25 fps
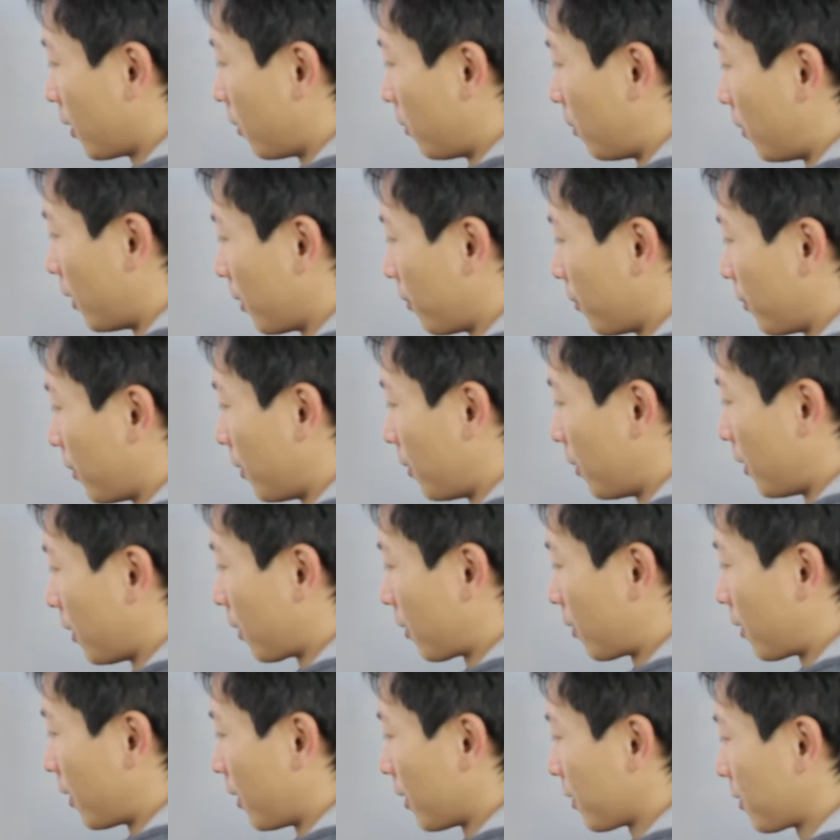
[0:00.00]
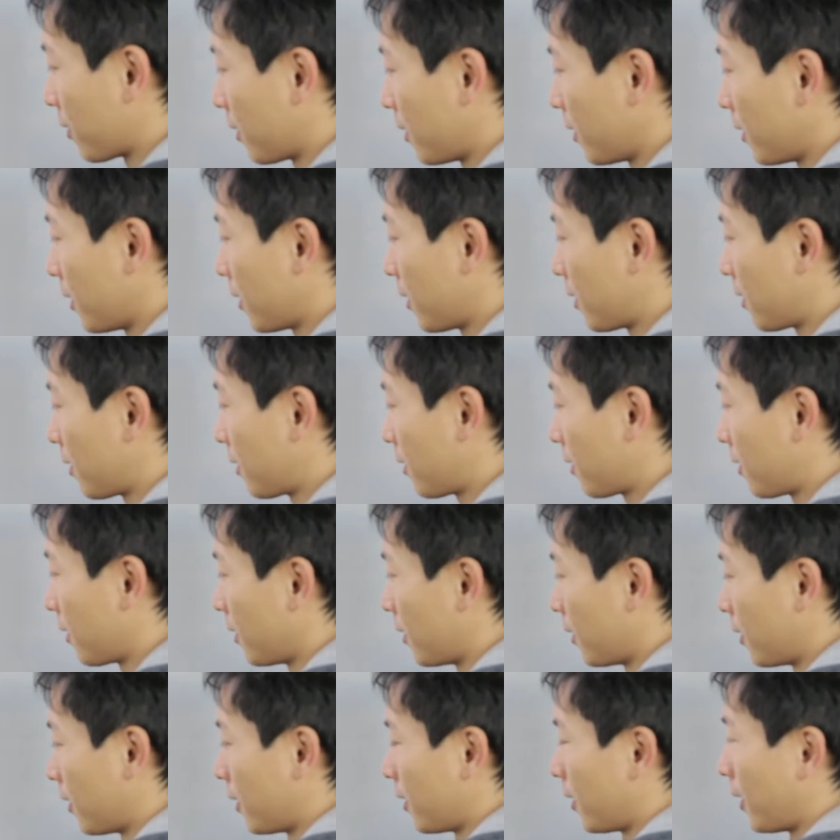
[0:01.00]
1 volt across this,
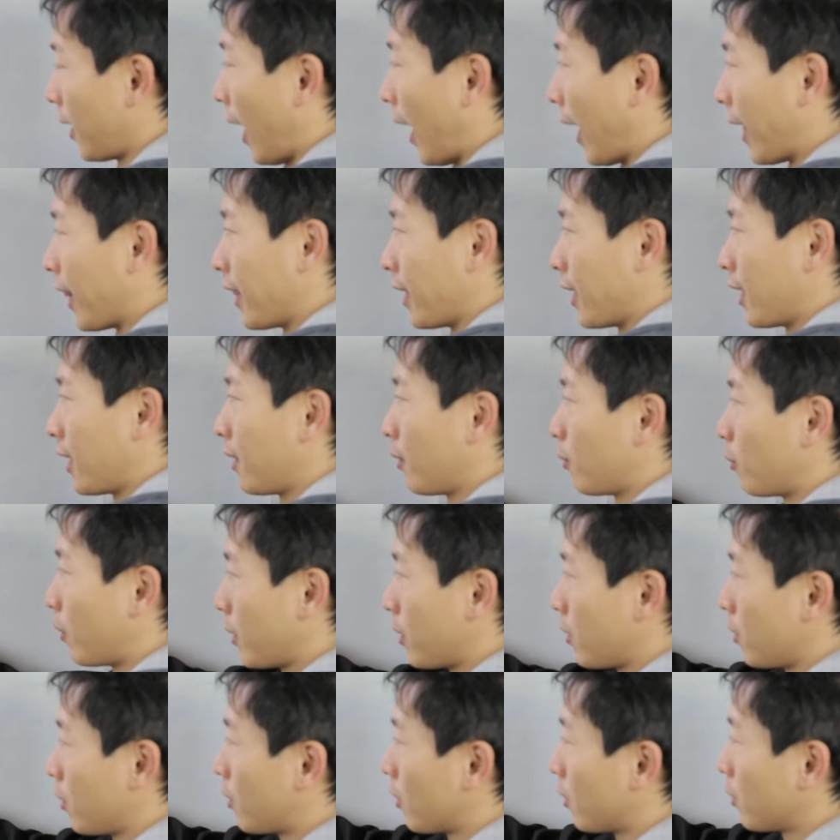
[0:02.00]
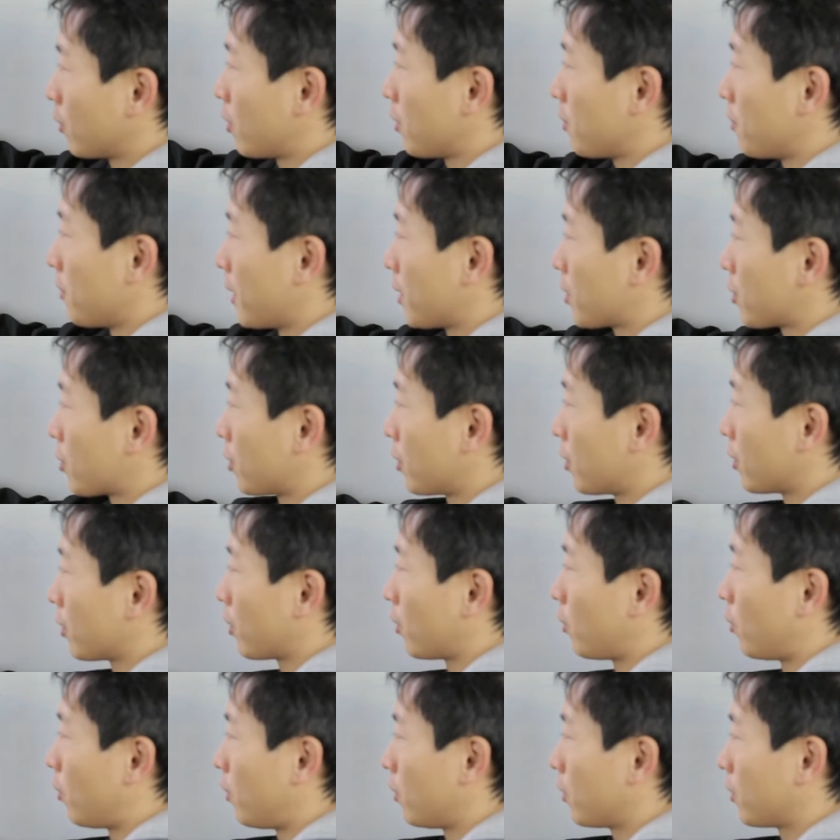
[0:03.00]
and then when you go to measure
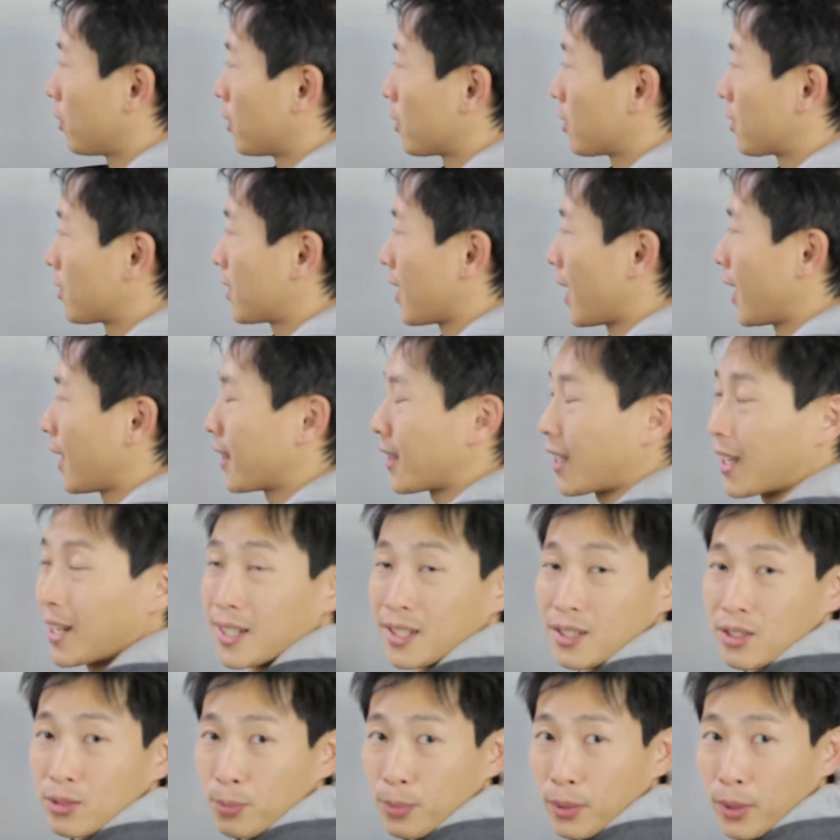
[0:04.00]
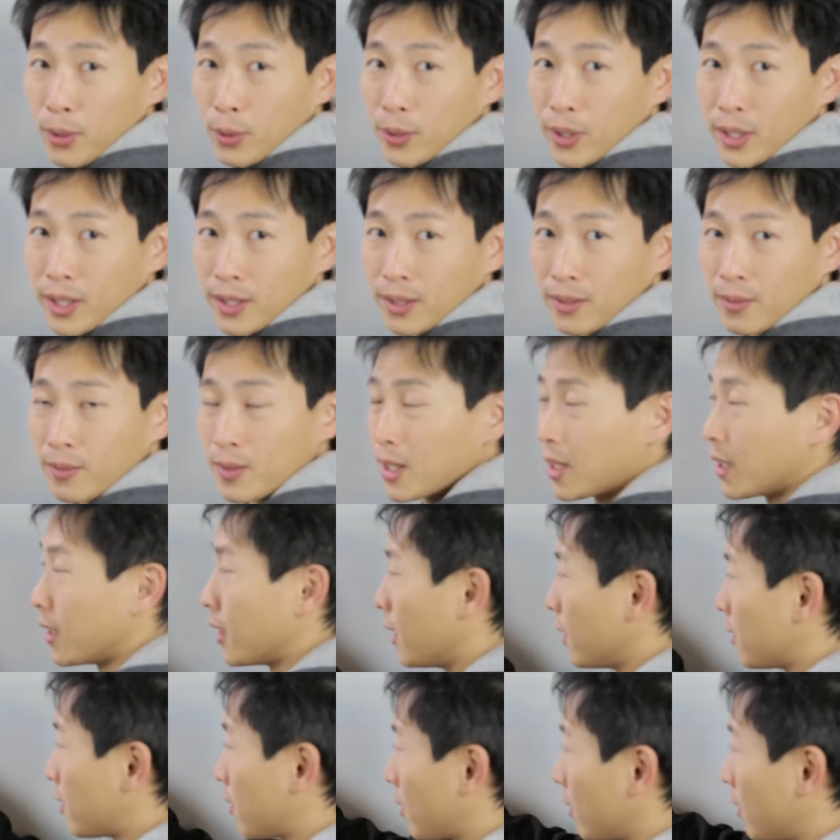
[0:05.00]
the, the set that is broken,
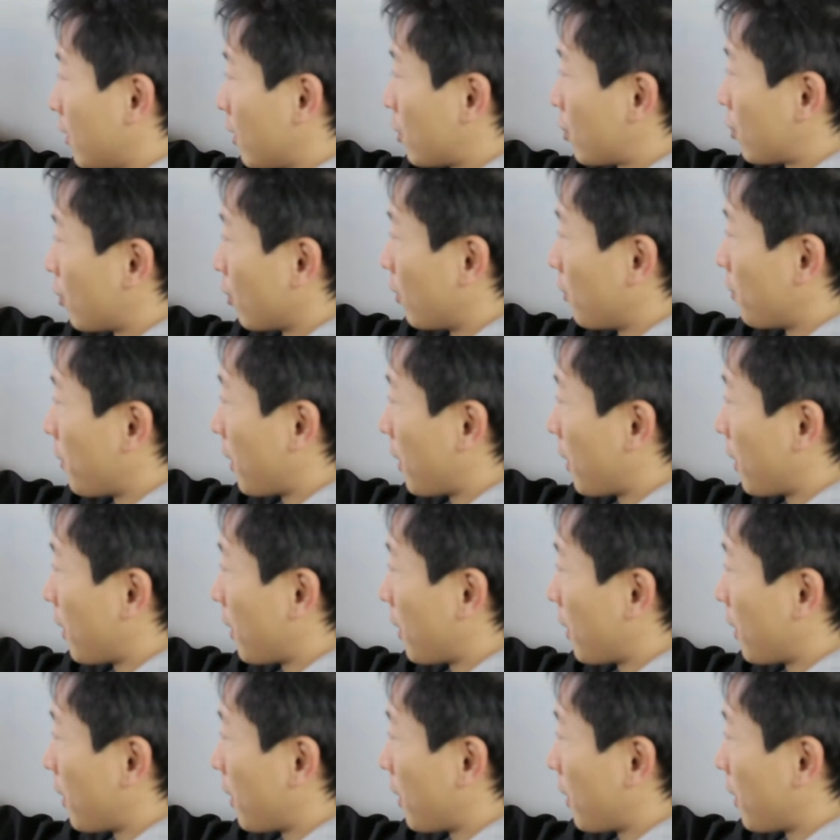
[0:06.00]
it's gonna show